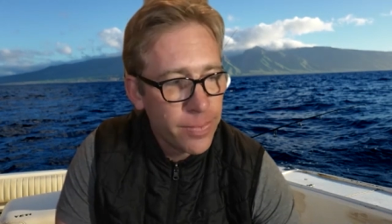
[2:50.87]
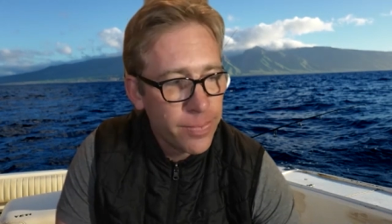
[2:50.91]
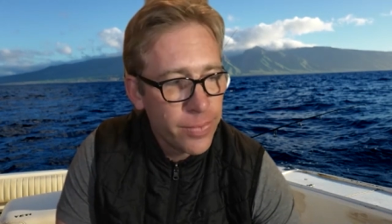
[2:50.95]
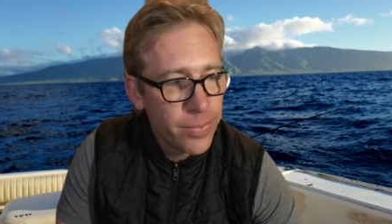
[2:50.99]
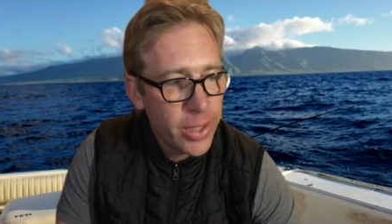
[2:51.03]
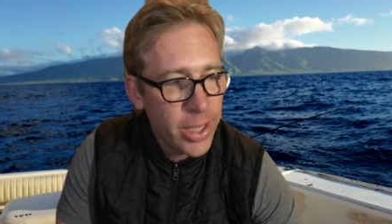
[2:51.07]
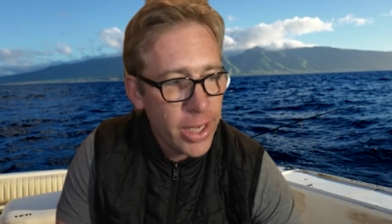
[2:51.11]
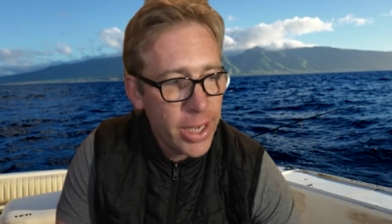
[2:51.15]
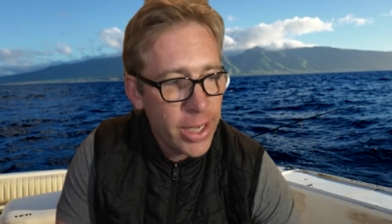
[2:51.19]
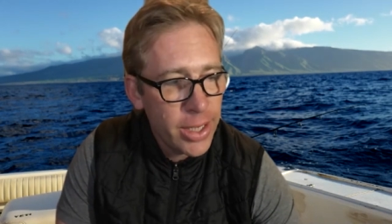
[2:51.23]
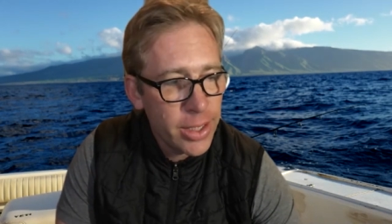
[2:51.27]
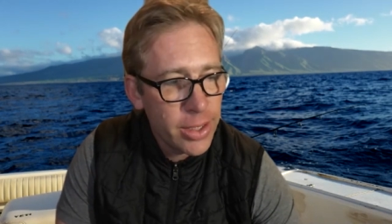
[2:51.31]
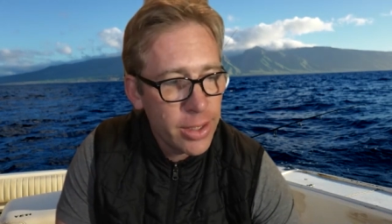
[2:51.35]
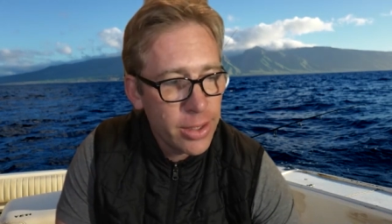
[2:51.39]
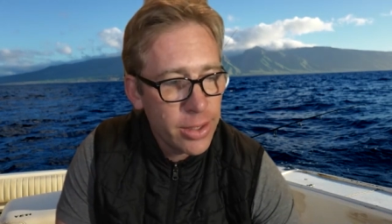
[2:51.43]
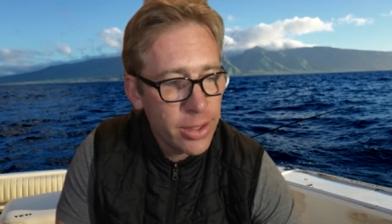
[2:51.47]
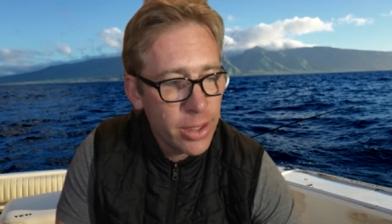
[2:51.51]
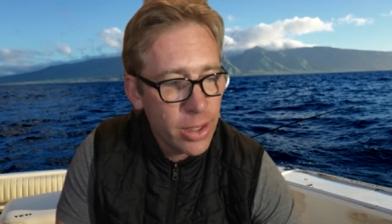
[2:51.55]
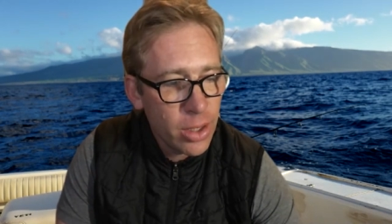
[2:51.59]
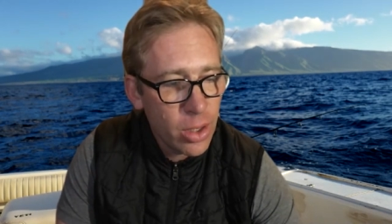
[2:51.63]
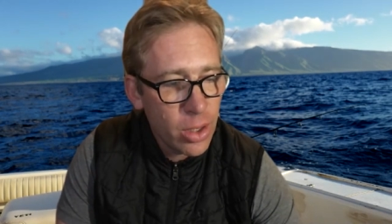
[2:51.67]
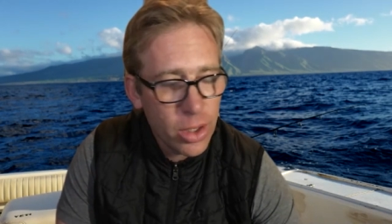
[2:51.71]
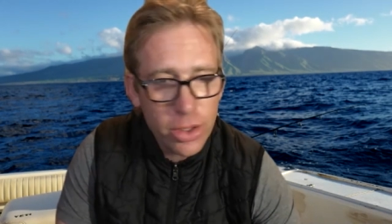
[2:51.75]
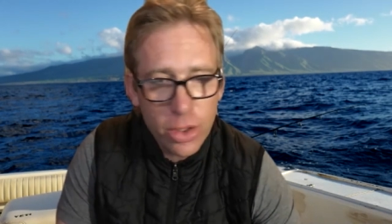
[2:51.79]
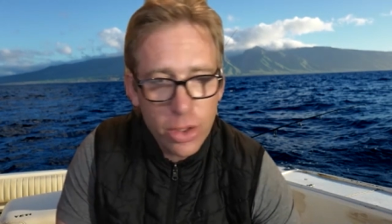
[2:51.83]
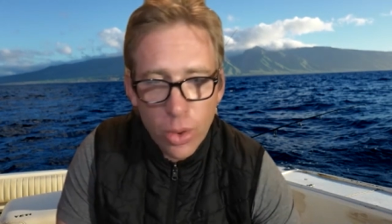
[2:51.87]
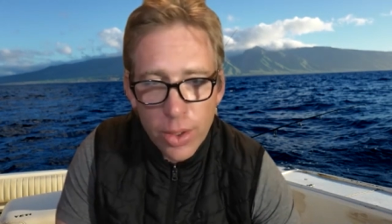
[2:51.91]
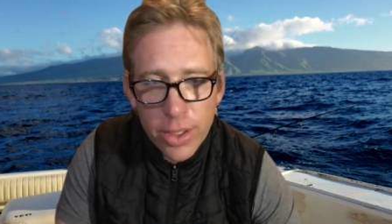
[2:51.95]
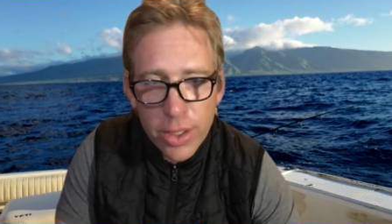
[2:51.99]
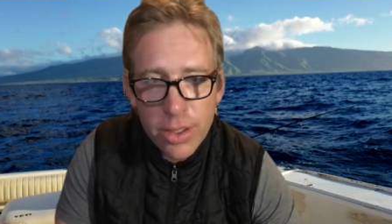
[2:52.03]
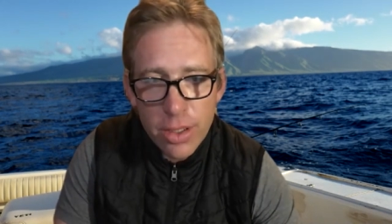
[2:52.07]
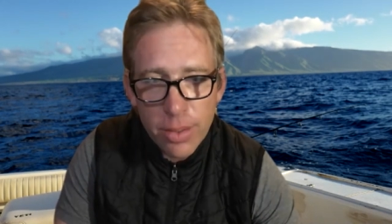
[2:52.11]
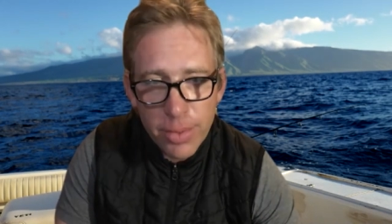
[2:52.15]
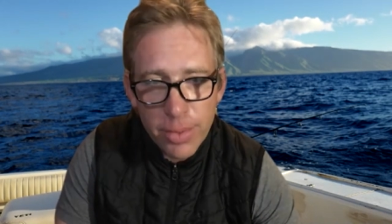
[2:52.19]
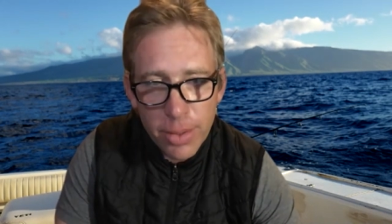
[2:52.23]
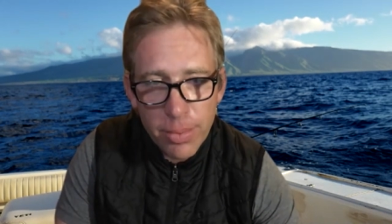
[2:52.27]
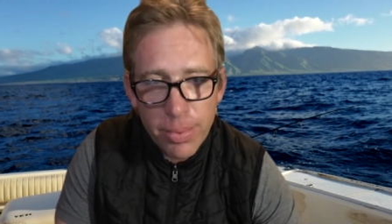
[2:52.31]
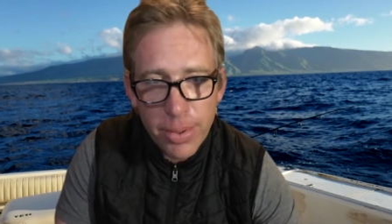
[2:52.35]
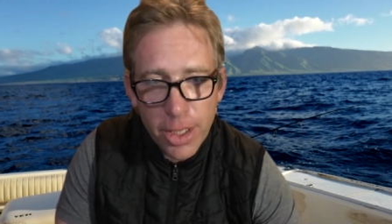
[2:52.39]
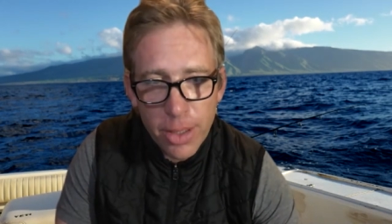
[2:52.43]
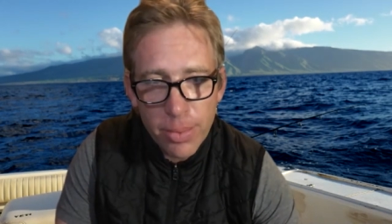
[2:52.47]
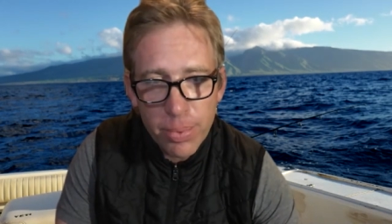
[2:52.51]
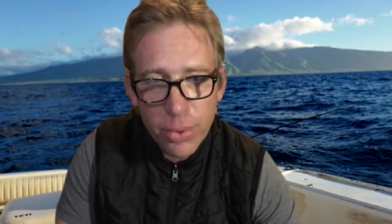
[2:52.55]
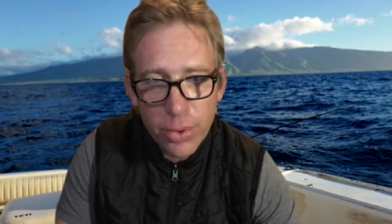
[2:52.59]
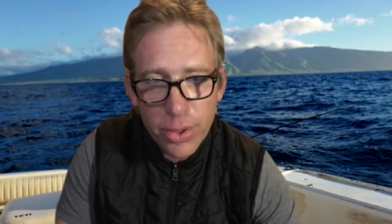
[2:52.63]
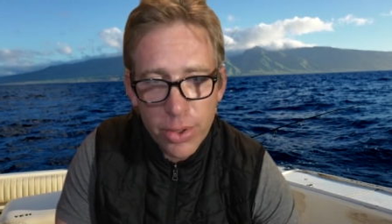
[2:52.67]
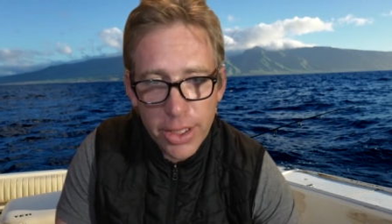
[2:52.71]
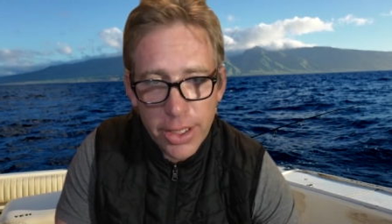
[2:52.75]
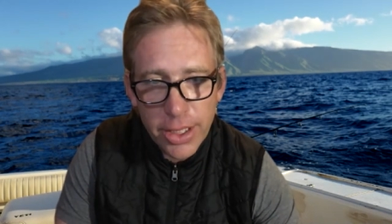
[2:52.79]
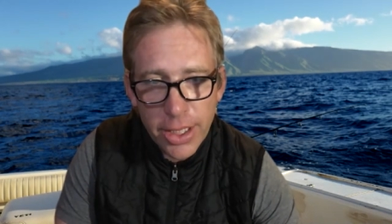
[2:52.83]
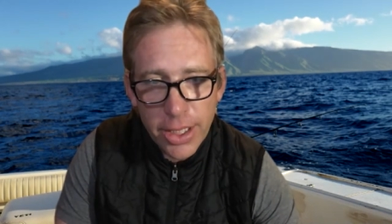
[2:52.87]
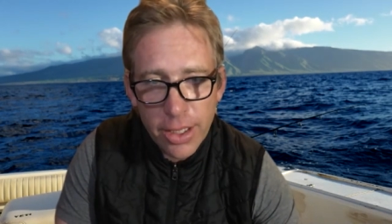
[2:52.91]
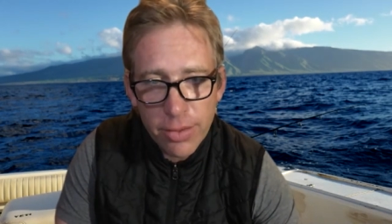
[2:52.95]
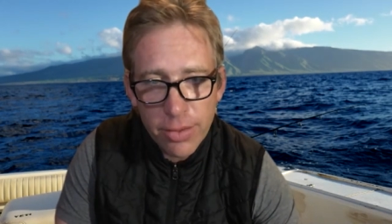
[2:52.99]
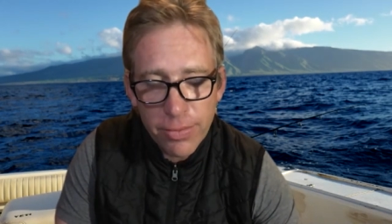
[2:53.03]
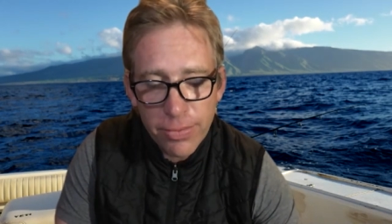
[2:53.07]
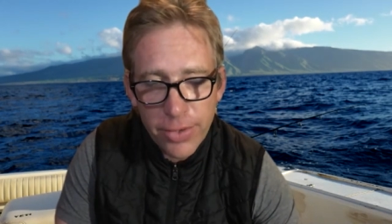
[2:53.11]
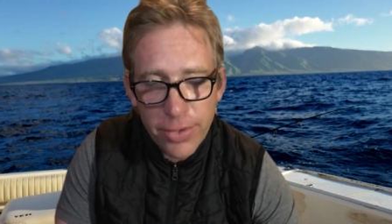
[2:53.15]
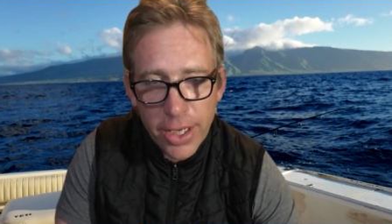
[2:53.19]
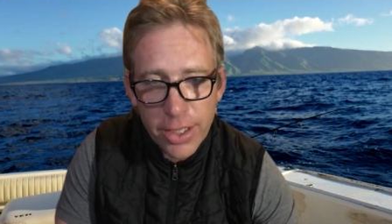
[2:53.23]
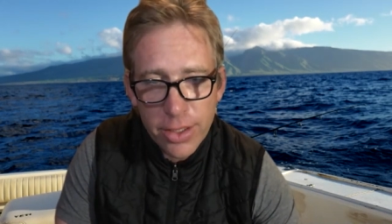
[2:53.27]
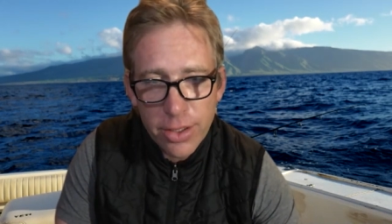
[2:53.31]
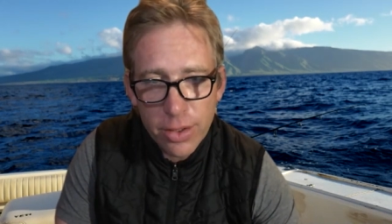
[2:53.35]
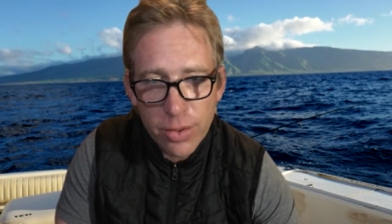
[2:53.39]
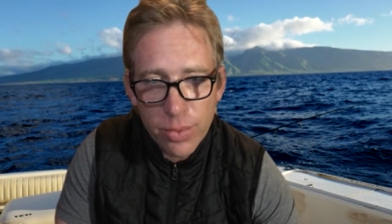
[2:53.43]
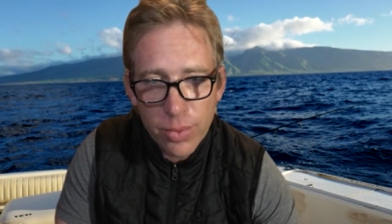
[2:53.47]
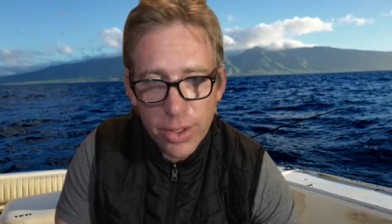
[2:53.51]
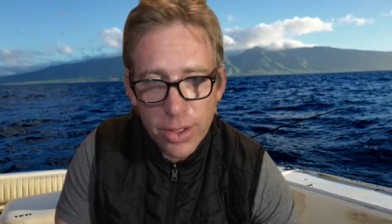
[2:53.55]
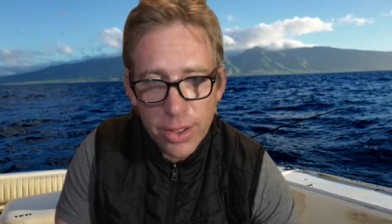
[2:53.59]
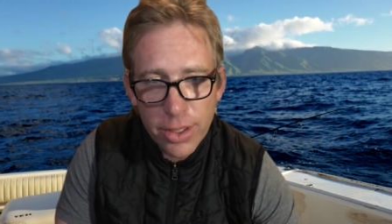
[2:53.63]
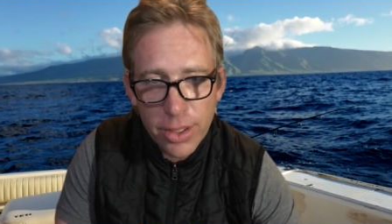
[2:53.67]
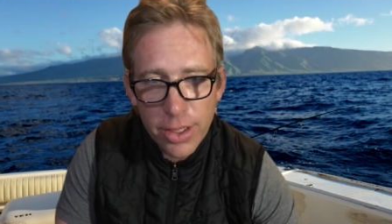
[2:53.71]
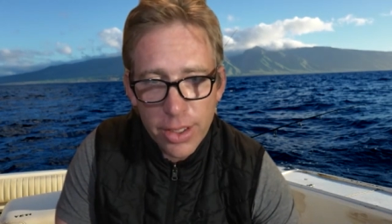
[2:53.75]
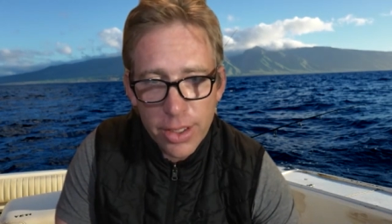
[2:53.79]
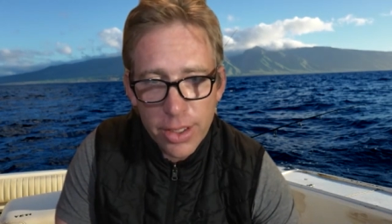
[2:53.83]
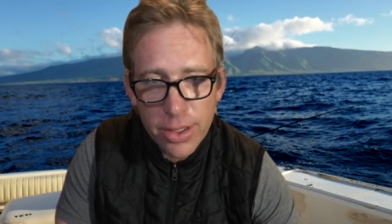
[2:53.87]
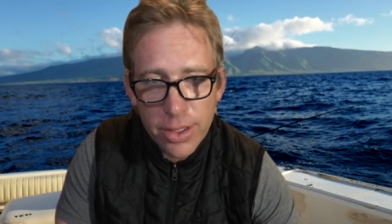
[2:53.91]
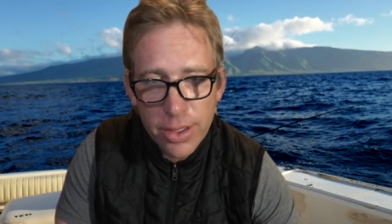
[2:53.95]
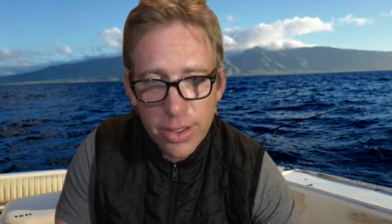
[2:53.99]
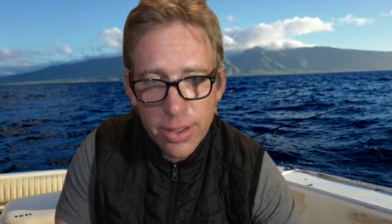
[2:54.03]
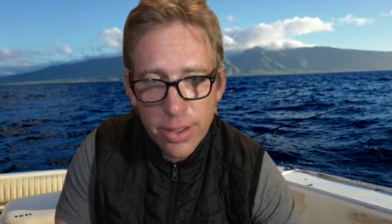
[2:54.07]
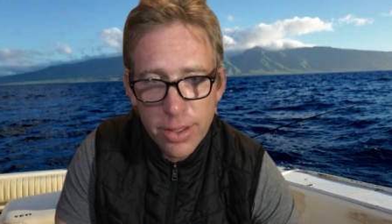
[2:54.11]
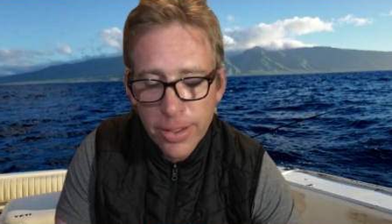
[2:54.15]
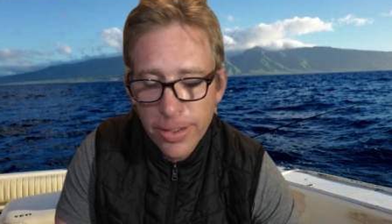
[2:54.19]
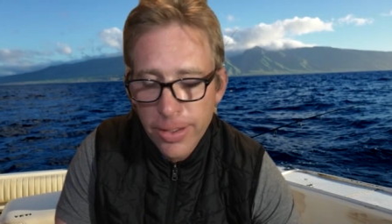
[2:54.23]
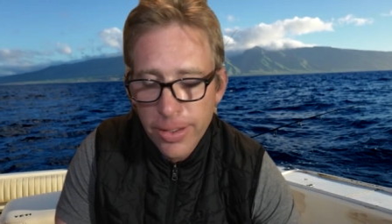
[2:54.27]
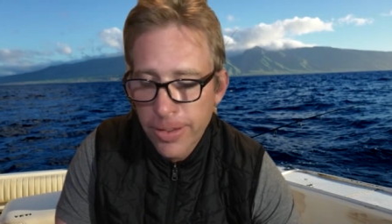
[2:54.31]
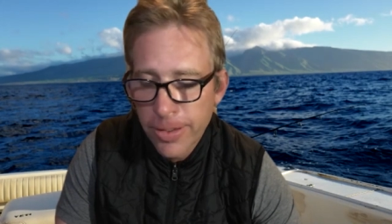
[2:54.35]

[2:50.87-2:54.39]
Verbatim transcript: that there are going to be people that get infected with this